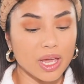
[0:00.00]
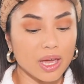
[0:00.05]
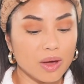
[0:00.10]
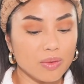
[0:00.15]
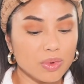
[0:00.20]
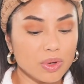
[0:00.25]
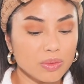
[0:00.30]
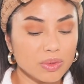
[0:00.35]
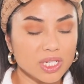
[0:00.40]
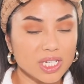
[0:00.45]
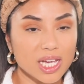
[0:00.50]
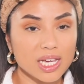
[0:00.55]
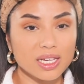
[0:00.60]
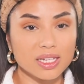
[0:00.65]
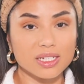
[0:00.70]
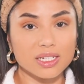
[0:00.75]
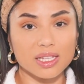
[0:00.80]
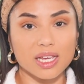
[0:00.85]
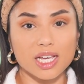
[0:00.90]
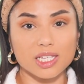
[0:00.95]
And we would take
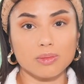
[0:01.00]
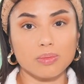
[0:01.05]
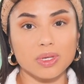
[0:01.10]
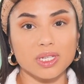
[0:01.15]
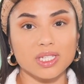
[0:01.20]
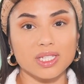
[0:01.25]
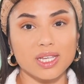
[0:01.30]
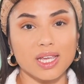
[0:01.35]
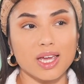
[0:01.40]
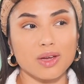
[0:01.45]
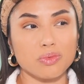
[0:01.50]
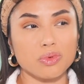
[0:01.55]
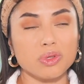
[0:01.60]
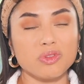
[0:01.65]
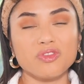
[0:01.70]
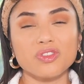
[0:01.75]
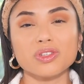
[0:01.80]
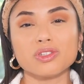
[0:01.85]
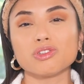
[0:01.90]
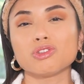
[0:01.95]
it to the S P C A and
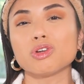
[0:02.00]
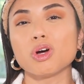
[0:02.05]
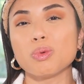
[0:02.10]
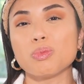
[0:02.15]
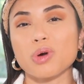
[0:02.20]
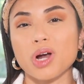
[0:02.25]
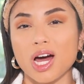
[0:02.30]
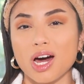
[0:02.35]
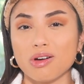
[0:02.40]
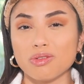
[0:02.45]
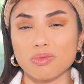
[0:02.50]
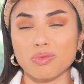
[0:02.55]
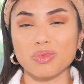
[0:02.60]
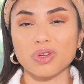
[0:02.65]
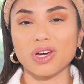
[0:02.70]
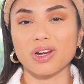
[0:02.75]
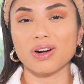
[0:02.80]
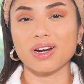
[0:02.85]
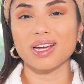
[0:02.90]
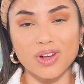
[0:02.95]
we'd feel so proud when
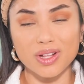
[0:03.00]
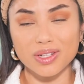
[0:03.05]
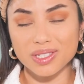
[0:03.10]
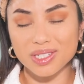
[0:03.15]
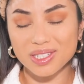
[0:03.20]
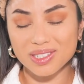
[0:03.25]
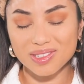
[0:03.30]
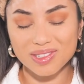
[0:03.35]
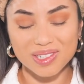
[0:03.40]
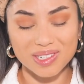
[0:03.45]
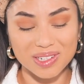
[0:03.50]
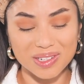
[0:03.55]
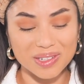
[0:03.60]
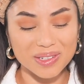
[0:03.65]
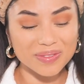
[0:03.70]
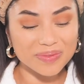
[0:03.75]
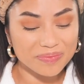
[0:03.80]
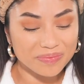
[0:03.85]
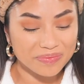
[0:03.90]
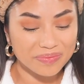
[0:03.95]
we got our volunteer
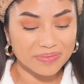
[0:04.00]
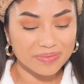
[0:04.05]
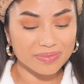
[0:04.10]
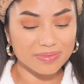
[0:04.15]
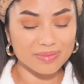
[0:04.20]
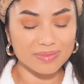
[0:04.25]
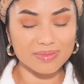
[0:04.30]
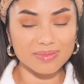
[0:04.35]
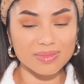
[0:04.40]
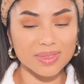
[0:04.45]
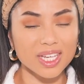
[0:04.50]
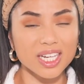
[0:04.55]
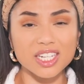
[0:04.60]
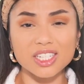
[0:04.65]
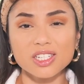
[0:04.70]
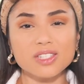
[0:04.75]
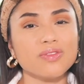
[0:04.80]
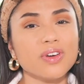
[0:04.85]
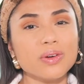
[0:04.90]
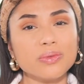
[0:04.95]
sticker. And
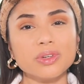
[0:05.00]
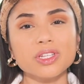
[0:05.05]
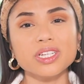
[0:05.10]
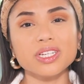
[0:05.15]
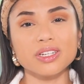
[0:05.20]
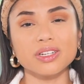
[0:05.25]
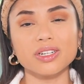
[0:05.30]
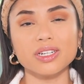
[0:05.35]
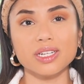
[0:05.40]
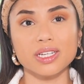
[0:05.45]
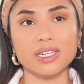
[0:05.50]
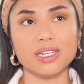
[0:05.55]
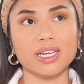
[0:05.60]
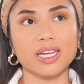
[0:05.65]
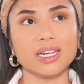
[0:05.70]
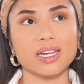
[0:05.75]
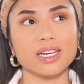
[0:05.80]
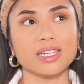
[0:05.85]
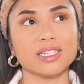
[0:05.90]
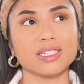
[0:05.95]
it just felt really good.
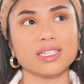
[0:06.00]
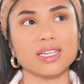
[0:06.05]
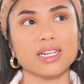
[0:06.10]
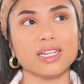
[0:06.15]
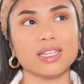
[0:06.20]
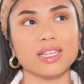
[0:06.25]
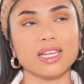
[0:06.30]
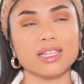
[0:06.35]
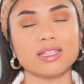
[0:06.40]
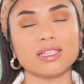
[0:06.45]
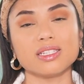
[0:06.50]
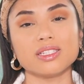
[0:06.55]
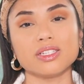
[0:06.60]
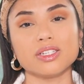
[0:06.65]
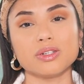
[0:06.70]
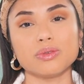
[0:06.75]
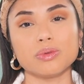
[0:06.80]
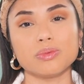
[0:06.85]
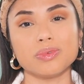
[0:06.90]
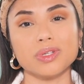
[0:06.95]
And I decided that this
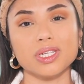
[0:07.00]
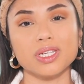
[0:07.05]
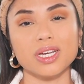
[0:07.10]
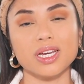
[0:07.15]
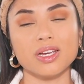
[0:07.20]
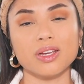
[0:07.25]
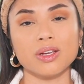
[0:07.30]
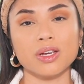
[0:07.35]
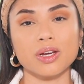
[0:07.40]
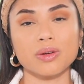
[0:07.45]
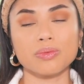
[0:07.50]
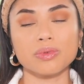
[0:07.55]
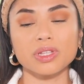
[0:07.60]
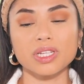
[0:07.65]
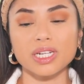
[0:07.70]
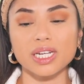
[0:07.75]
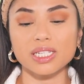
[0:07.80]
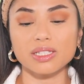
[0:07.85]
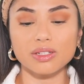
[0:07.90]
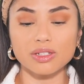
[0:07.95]
year would be a, a
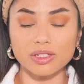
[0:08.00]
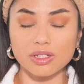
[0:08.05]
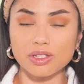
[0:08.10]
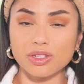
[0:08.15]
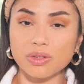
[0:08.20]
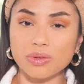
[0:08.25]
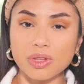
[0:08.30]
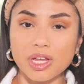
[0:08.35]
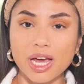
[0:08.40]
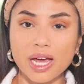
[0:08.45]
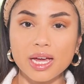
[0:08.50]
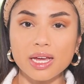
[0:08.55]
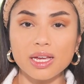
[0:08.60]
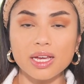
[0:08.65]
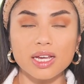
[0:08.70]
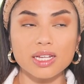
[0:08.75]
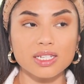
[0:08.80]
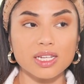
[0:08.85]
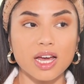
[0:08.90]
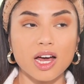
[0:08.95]
really nice year to do that,
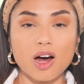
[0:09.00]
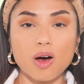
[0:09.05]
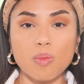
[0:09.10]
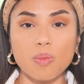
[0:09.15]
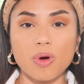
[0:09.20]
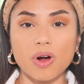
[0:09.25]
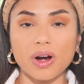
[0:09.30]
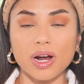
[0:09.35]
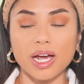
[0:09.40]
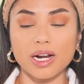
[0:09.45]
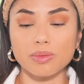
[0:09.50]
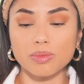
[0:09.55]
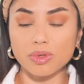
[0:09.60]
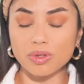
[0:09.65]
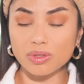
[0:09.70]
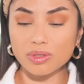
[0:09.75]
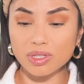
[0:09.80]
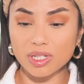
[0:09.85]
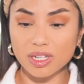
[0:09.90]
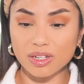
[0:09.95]
to help our
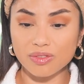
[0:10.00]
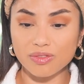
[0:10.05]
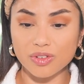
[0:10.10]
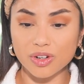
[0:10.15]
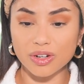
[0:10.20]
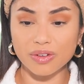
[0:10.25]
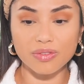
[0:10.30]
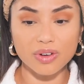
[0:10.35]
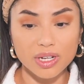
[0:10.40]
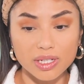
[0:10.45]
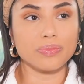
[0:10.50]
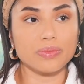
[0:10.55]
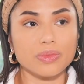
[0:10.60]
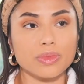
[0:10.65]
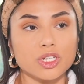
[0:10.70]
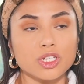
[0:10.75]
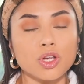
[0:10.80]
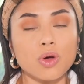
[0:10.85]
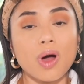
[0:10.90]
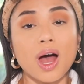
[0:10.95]
animals and furry friends.
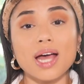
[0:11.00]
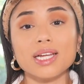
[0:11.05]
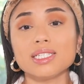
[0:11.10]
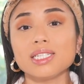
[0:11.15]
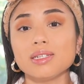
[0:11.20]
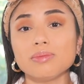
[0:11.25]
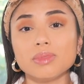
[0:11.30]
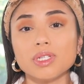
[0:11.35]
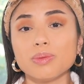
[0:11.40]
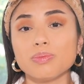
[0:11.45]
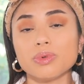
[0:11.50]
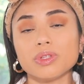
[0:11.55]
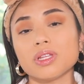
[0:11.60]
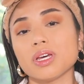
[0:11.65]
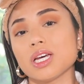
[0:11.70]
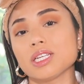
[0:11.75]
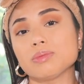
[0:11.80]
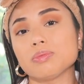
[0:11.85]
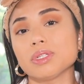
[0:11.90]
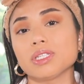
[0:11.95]
So I teamed up with
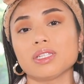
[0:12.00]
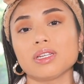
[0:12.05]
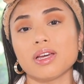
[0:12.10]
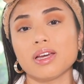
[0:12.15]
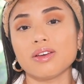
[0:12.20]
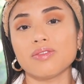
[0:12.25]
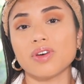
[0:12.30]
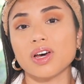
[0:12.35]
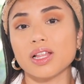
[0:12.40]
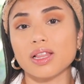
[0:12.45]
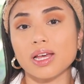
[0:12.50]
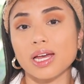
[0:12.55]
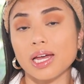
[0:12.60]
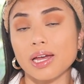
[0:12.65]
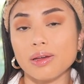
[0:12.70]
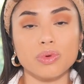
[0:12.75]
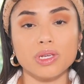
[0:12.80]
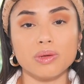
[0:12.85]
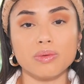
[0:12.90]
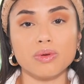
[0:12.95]
the S P C A of L
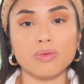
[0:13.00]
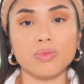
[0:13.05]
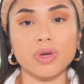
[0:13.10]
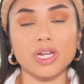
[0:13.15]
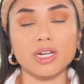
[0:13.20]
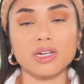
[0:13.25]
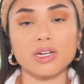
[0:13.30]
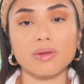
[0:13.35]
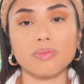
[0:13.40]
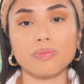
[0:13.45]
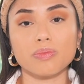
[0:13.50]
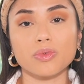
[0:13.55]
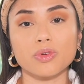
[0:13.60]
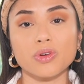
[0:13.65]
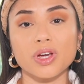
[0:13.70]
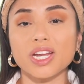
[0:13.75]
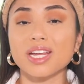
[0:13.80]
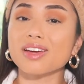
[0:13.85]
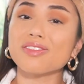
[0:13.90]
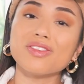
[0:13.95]
A. We, we ended up
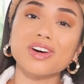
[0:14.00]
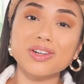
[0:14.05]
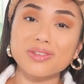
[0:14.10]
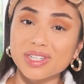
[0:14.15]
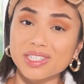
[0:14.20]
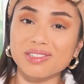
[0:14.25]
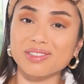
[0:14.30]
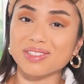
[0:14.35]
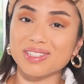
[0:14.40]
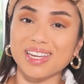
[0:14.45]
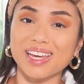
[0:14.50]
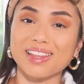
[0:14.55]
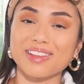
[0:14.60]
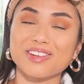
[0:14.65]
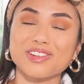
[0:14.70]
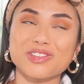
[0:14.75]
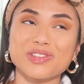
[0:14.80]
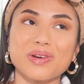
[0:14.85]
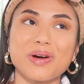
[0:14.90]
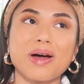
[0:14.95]
creating a fundraiser
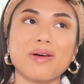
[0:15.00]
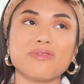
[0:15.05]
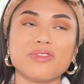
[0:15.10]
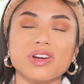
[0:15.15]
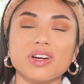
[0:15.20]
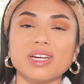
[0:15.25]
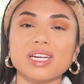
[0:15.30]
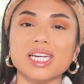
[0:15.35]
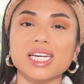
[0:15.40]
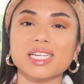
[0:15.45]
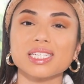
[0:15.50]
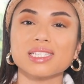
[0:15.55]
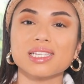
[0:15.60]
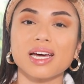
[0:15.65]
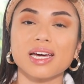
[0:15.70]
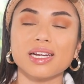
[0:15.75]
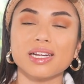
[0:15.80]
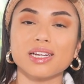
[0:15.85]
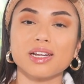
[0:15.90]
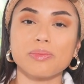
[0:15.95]
together. So I'm very
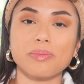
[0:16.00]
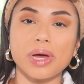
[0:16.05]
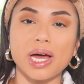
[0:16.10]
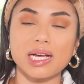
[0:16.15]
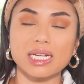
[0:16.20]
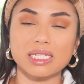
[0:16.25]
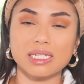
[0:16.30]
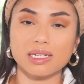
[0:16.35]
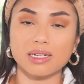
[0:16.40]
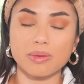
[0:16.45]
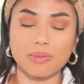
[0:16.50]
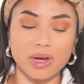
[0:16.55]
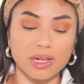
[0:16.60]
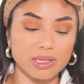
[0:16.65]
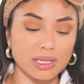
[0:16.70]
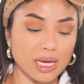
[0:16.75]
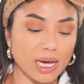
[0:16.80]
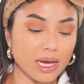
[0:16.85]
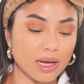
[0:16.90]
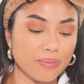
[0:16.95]
excited and passionate
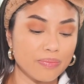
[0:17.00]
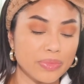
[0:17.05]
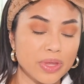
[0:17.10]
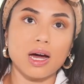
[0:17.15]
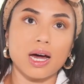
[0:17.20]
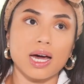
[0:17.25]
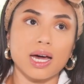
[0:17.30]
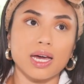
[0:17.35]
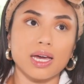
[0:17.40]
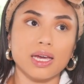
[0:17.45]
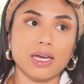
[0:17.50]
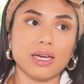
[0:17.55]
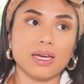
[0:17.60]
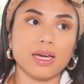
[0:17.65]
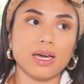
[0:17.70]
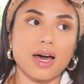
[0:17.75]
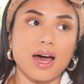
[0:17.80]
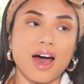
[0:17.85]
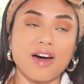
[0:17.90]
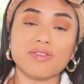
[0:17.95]
about that.
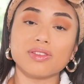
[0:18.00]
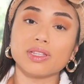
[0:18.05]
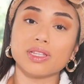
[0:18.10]
I have